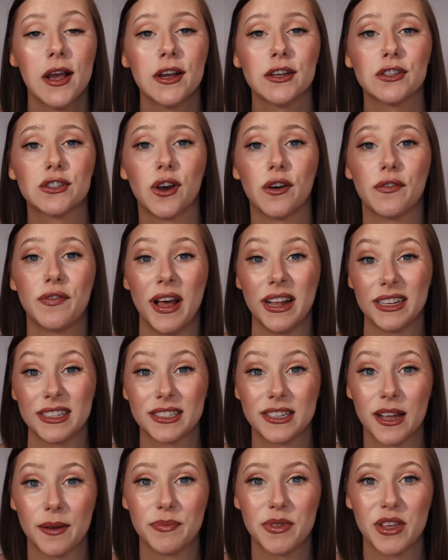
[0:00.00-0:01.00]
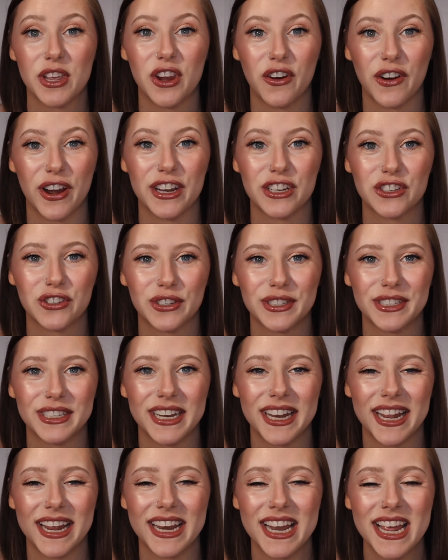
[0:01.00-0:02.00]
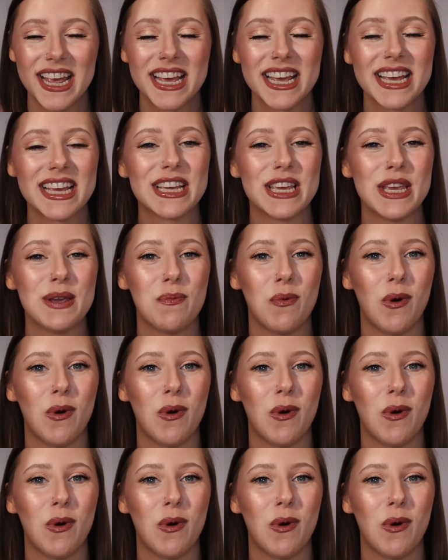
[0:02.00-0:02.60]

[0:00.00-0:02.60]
So if that's something you're interested in, keep